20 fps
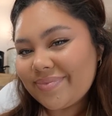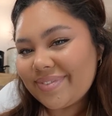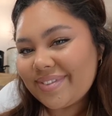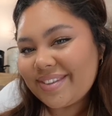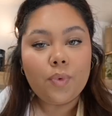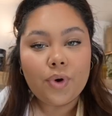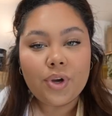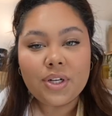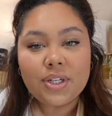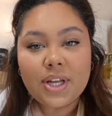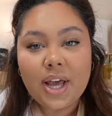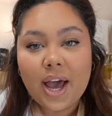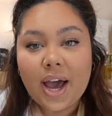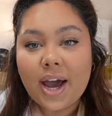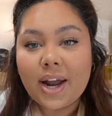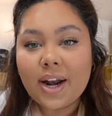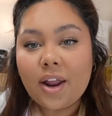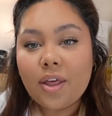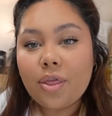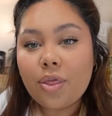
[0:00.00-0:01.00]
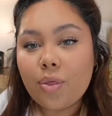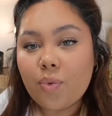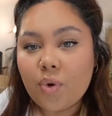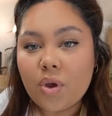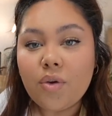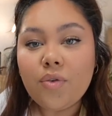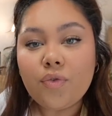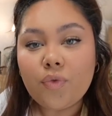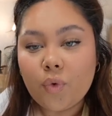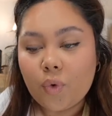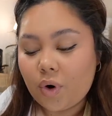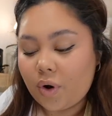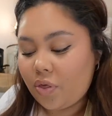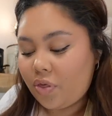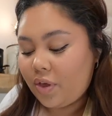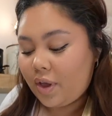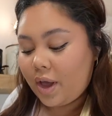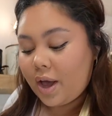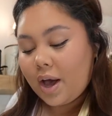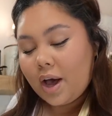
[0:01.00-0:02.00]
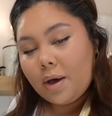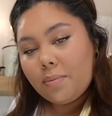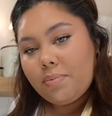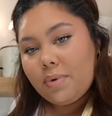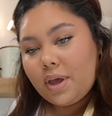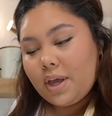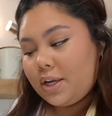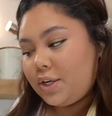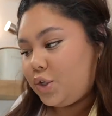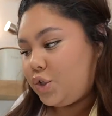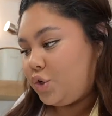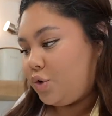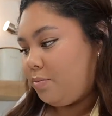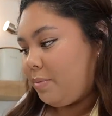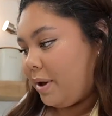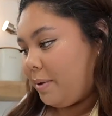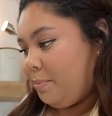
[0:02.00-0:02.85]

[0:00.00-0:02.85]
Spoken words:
Going to add 3/4 cup into my